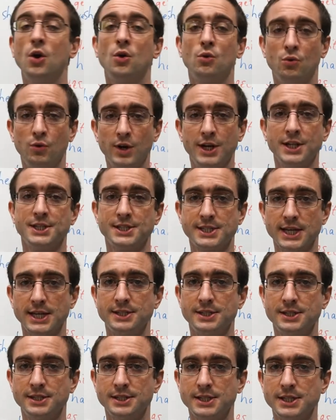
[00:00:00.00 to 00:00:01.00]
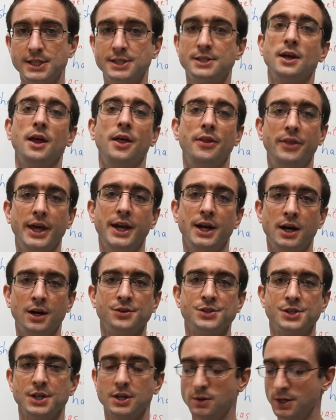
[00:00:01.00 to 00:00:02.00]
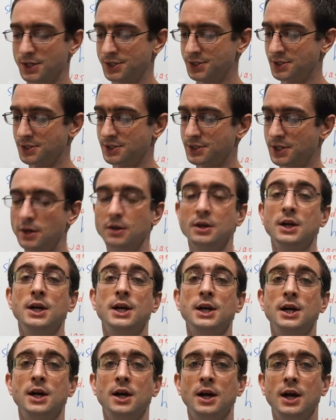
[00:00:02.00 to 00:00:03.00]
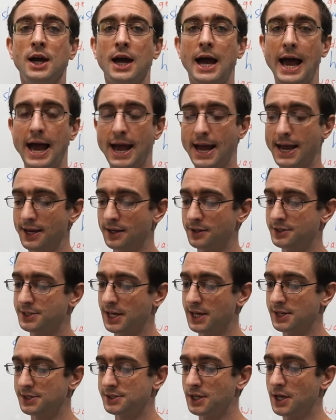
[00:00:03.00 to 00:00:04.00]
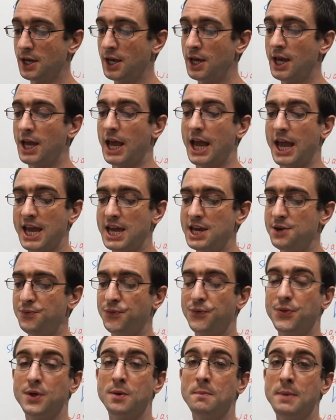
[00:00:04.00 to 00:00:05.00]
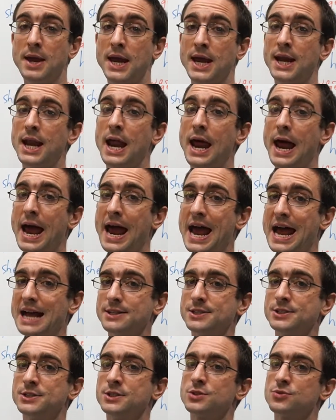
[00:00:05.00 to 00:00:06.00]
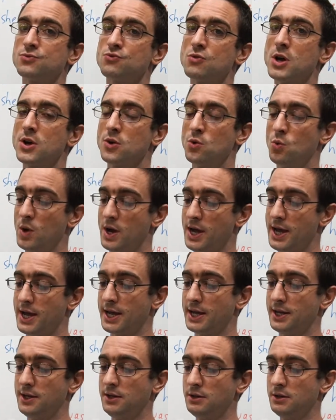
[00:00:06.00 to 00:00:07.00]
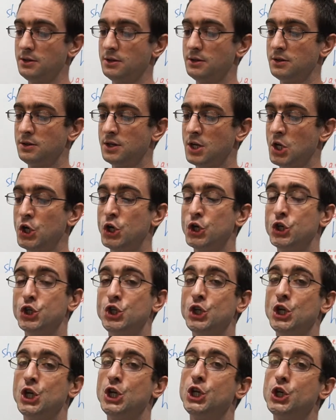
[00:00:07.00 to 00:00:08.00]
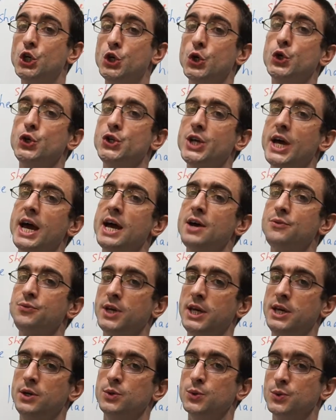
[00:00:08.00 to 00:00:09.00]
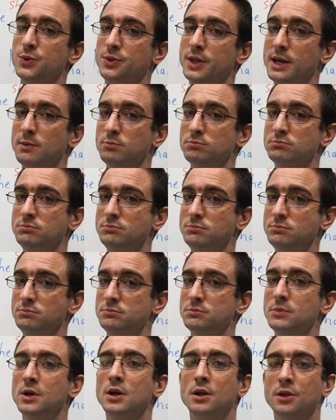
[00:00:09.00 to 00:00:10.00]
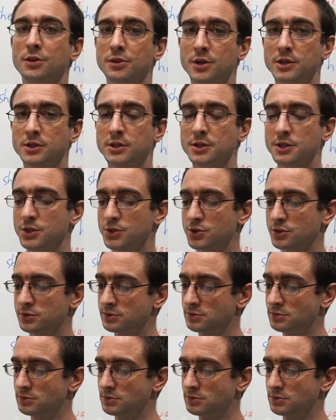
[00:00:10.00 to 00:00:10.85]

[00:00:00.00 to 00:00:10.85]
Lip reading: read the sentences, then answer the question. So, A says, if the men hadn't run away, she could have killed them. Third conditional.